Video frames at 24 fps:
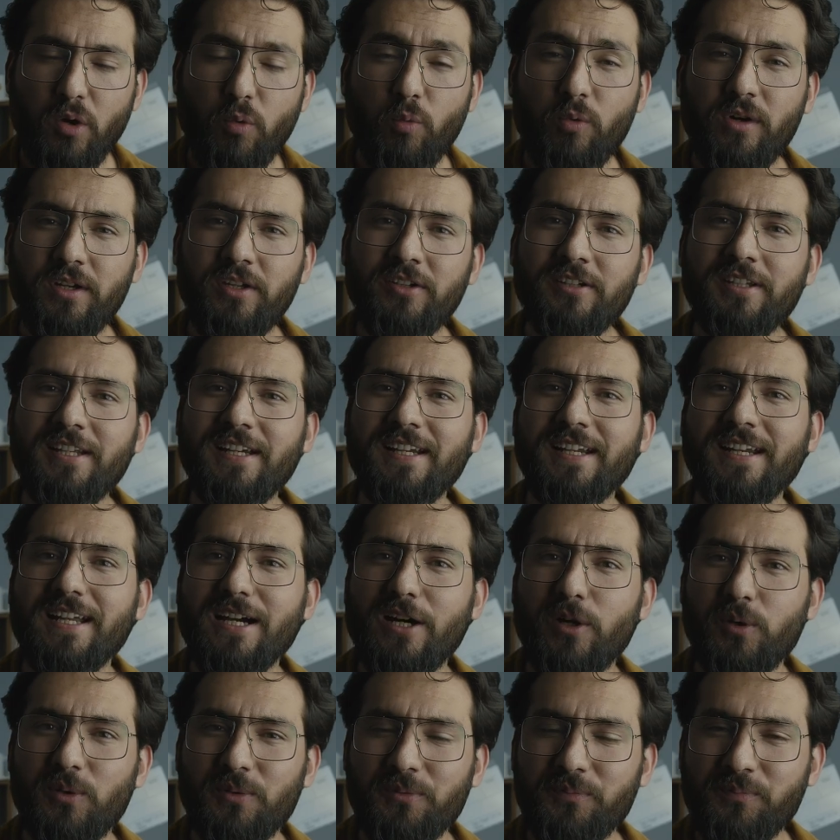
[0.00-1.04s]
What do you think
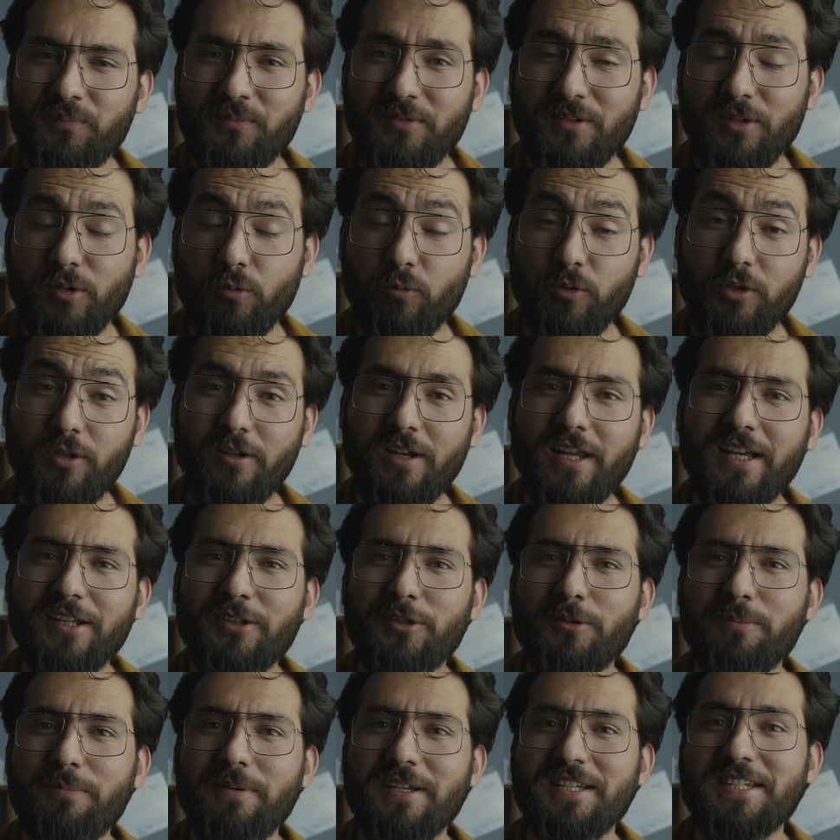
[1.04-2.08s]
now? Would you like
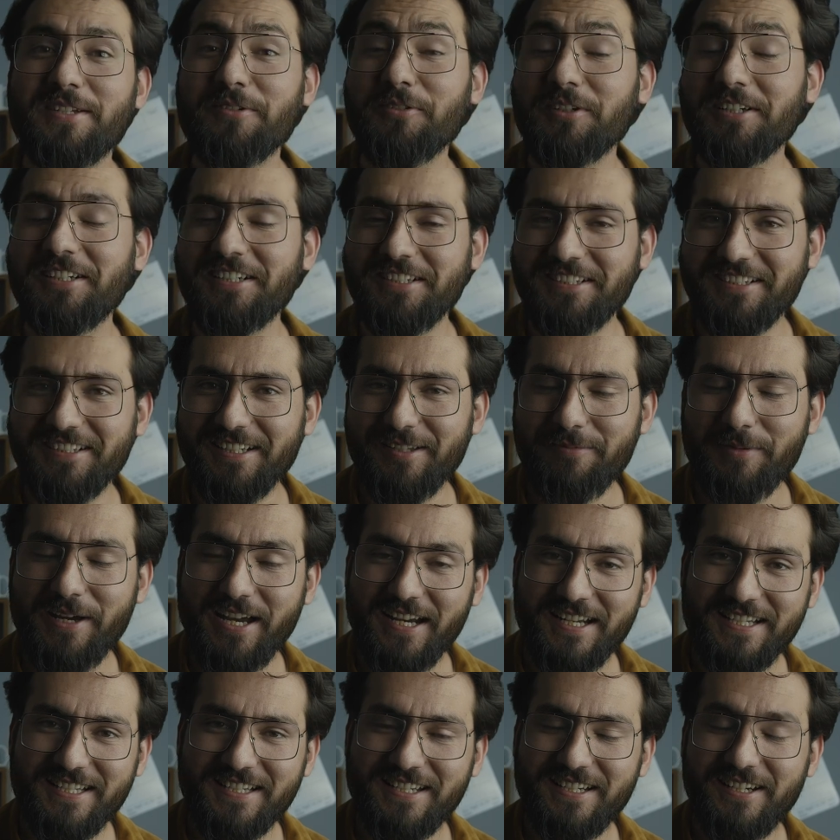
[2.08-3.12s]
to pay 700
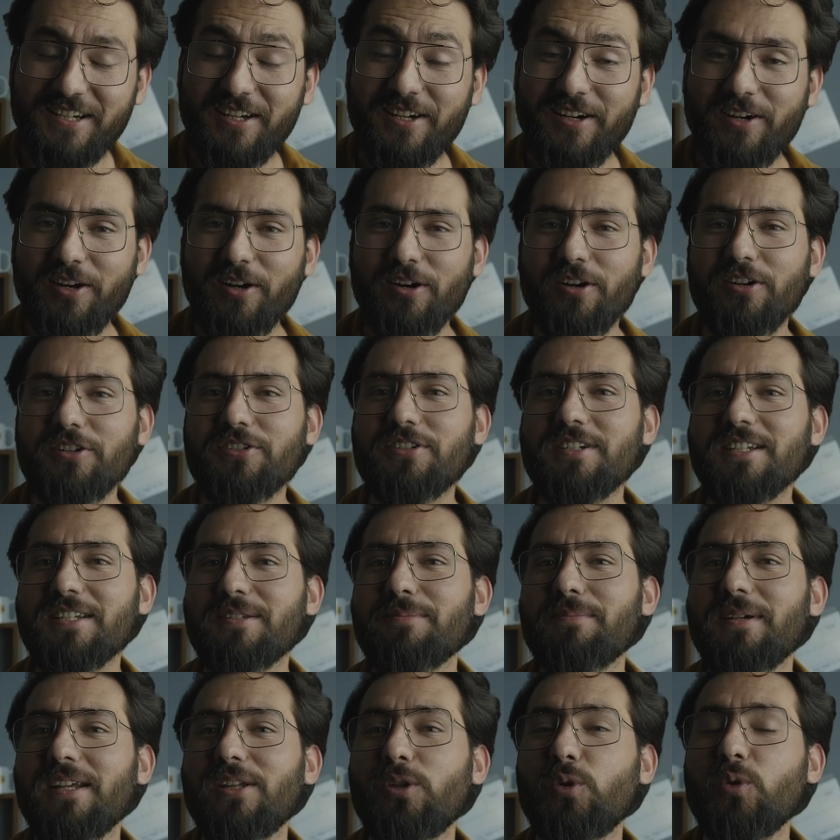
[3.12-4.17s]
bucks or
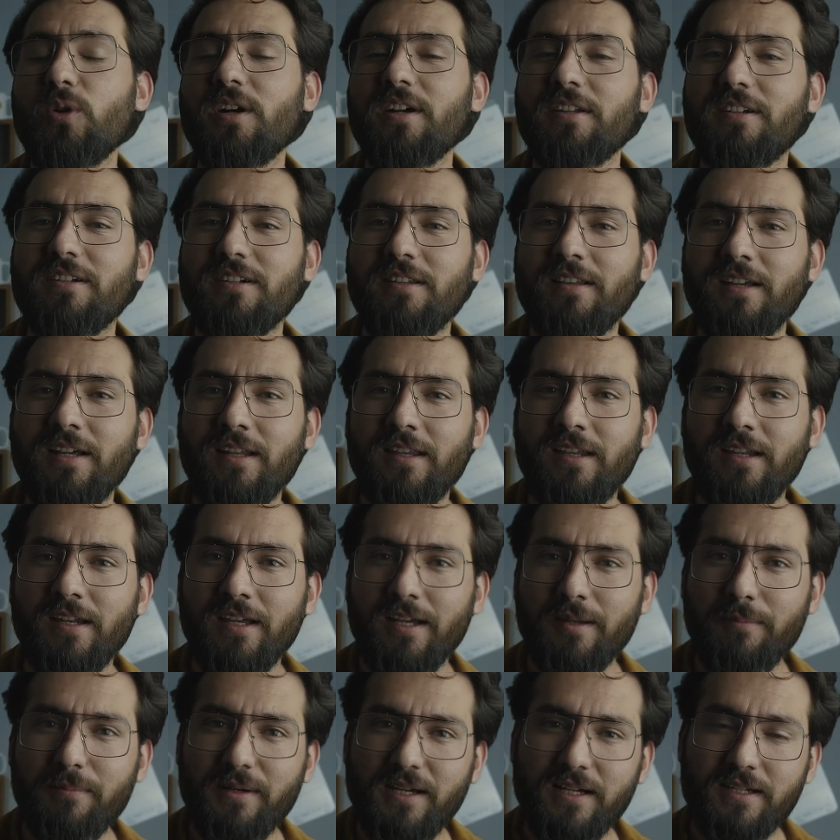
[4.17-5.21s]
just pay
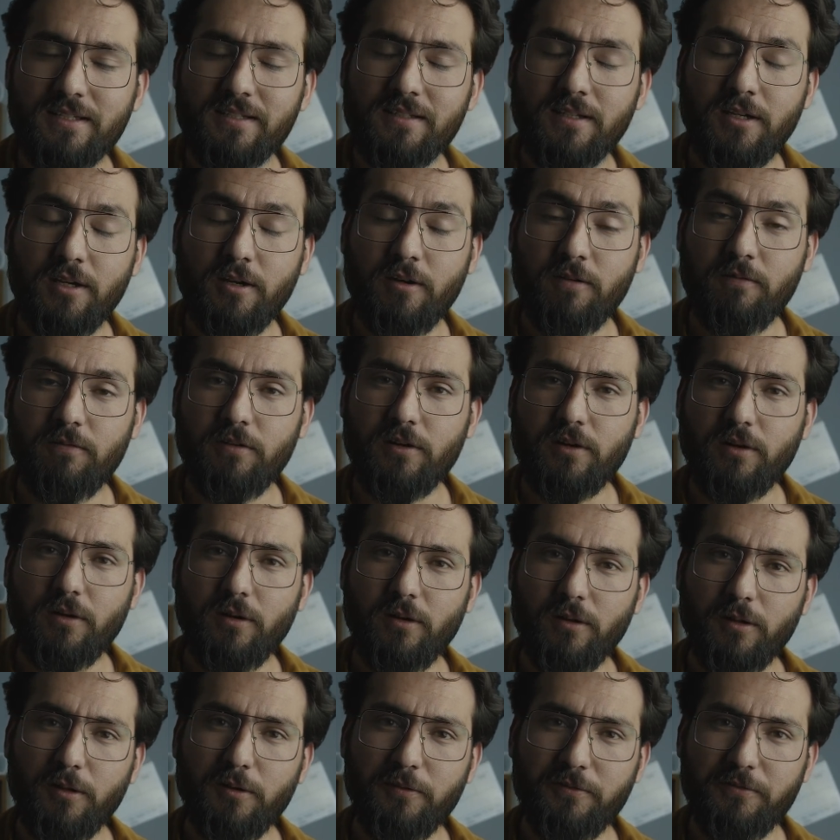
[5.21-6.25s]
299 bucks for
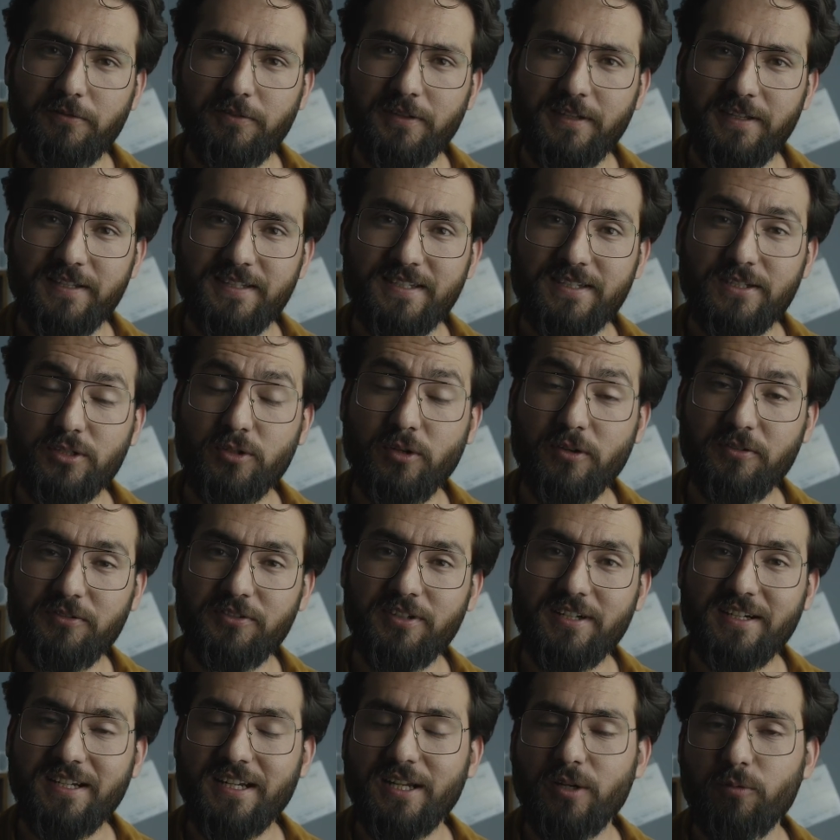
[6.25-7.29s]
all of this
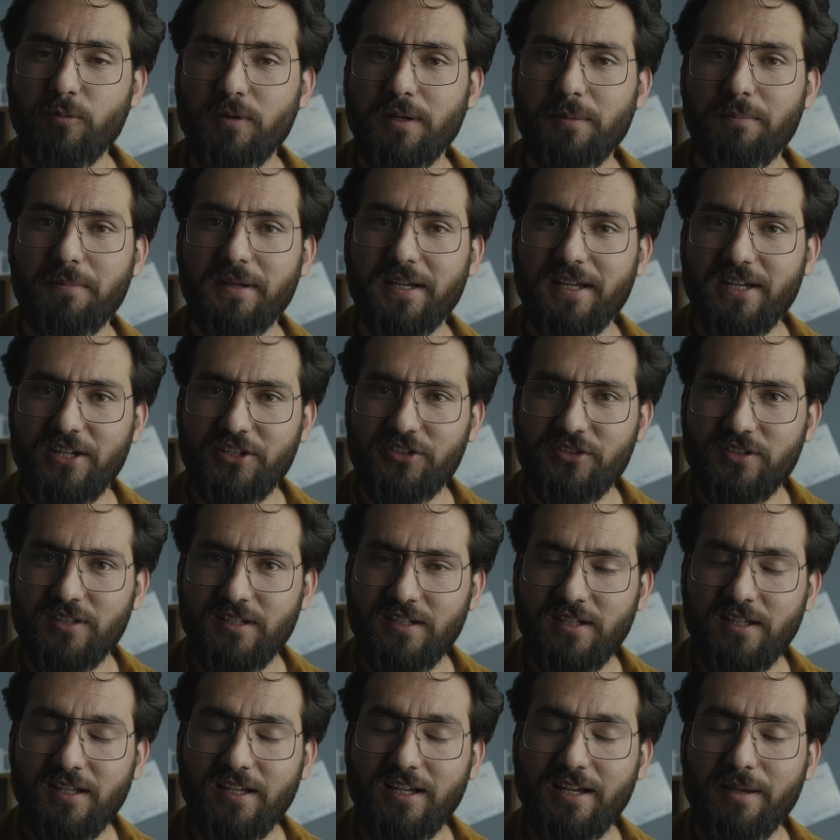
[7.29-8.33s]
software in one package?
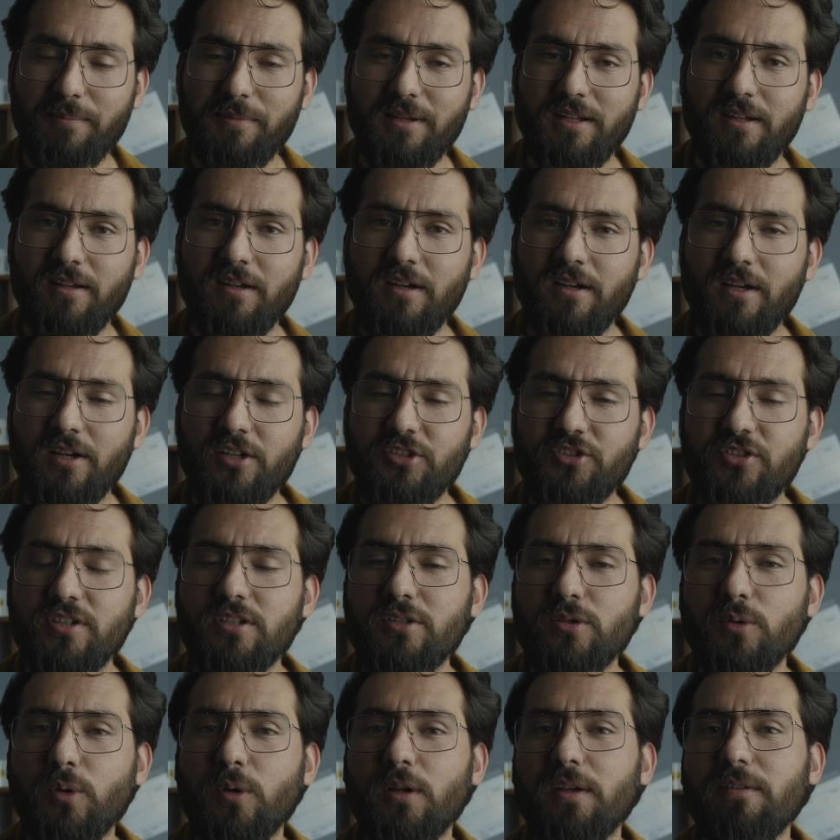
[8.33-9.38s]
I mean,
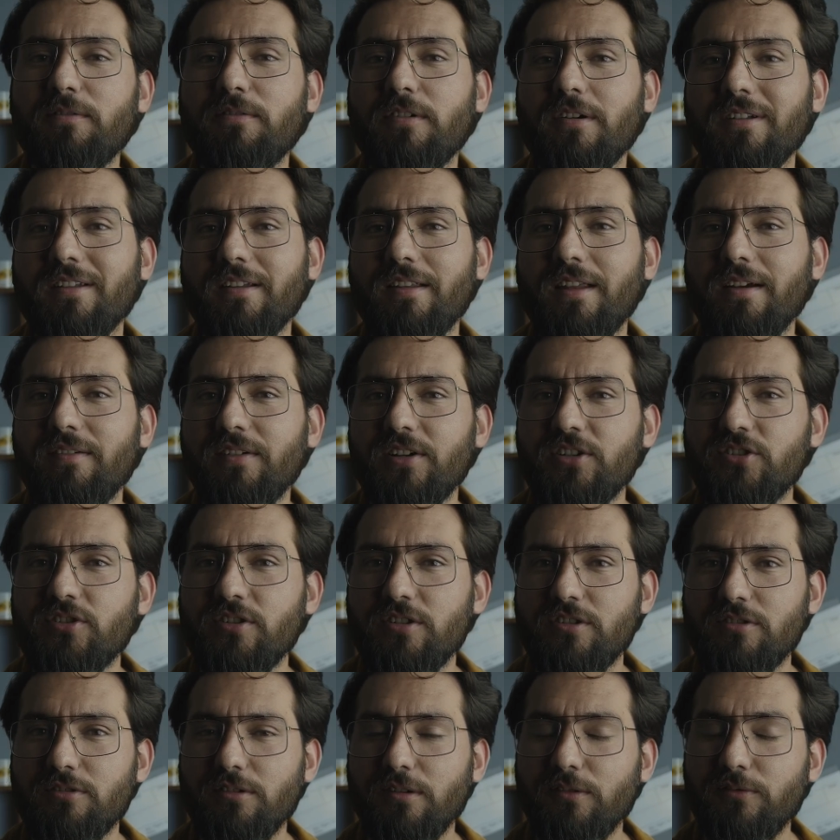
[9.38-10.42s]
just only for the DaVinci
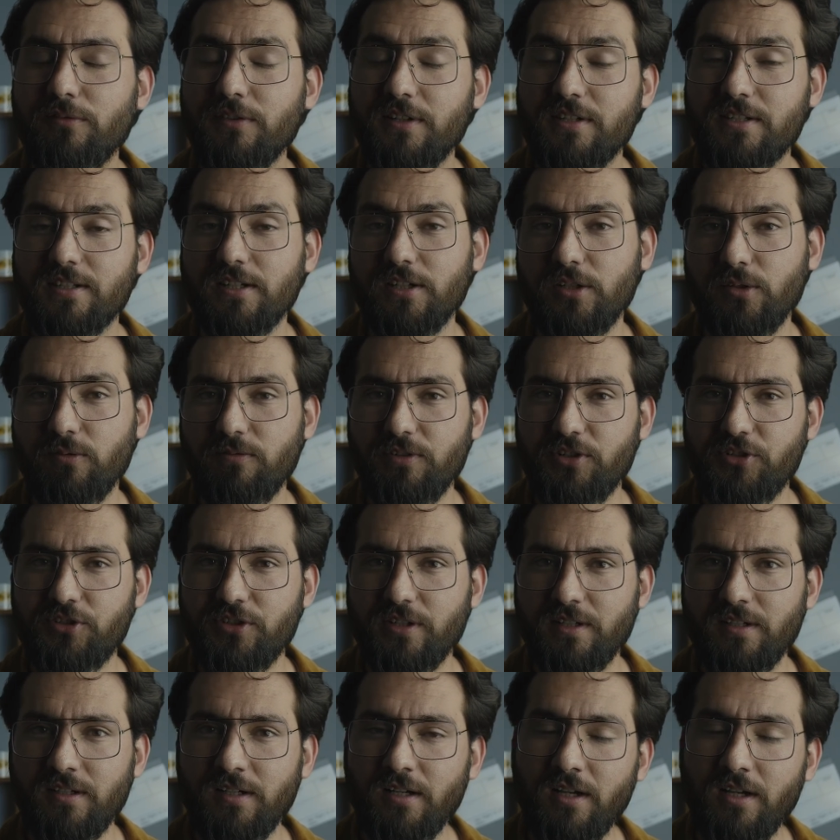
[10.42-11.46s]
Resolve Studio version.